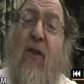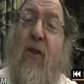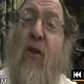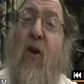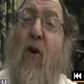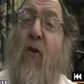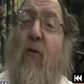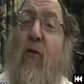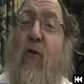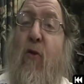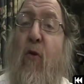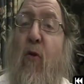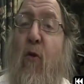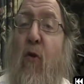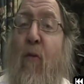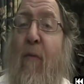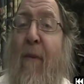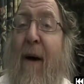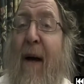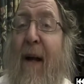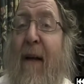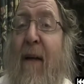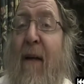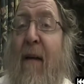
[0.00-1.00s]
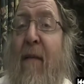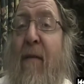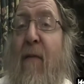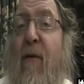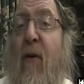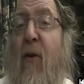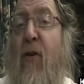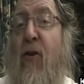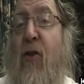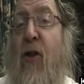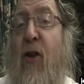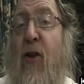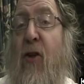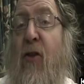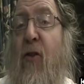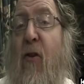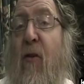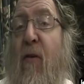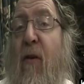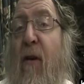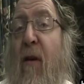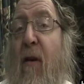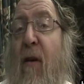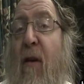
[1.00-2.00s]
go to Uman for Rosh
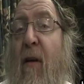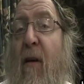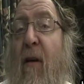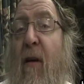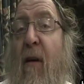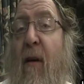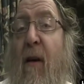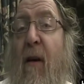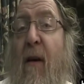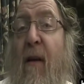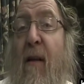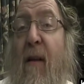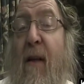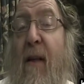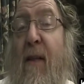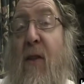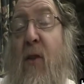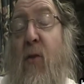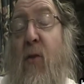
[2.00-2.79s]
Hashanah. There's